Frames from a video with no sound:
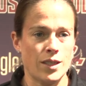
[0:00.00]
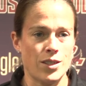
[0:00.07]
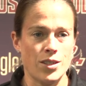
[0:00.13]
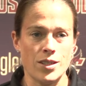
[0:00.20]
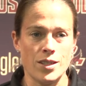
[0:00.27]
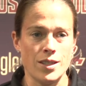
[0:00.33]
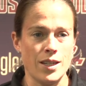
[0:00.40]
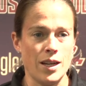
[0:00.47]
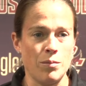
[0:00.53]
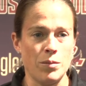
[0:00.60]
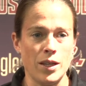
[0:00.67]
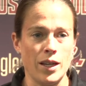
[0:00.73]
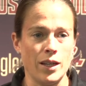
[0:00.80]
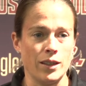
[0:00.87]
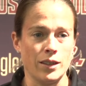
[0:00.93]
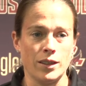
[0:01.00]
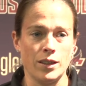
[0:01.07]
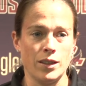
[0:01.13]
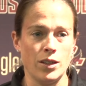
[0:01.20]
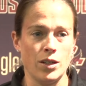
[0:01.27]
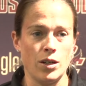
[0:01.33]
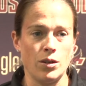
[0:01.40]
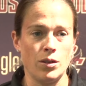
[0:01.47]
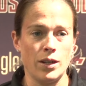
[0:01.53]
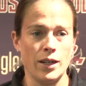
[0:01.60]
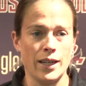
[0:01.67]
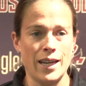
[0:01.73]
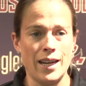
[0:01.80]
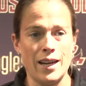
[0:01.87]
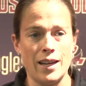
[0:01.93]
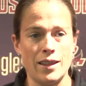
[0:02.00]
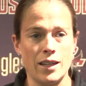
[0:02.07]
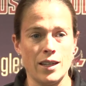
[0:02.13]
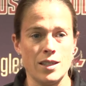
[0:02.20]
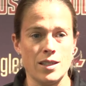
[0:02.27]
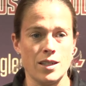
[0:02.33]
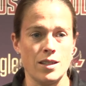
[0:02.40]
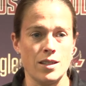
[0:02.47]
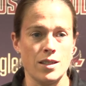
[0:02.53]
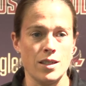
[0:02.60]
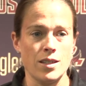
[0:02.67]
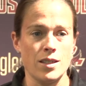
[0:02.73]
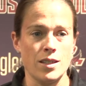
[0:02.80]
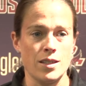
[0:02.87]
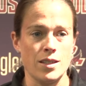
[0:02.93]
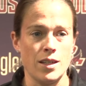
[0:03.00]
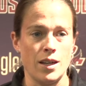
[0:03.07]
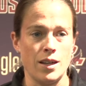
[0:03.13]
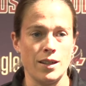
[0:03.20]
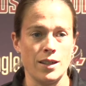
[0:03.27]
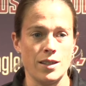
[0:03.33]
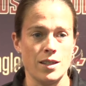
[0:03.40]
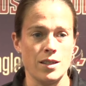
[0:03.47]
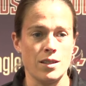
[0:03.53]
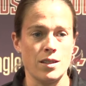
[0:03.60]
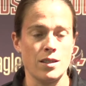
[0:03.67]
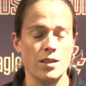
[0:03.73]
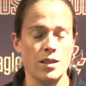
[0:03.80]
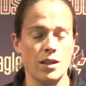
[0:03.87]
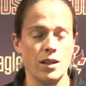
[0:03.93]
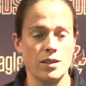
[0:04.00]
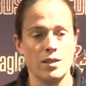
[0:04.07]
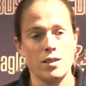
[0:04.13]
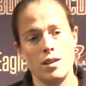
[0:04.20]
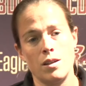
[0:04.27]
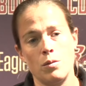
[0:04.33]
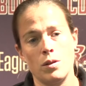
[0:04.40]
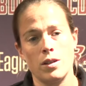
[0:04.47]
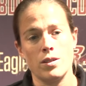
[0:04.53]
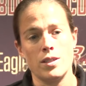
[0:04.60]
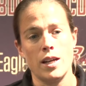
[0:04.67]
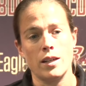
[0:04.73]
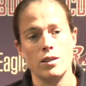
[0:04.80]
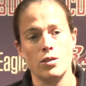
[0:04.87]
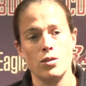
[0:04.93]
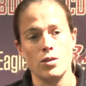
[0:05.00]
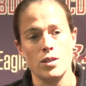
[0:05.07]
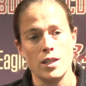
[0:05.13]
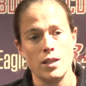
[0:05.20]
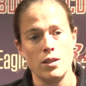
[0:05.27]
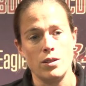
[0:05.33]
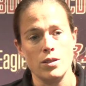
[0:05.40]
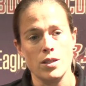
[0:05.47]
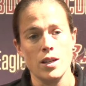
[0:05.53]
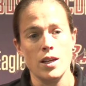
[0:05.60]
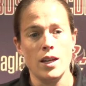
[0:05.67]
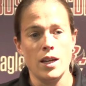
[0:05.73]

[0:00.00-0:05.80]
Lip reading: It's just the same thing, you know. Again, I think it's consistency. It's consistency with our technical skills.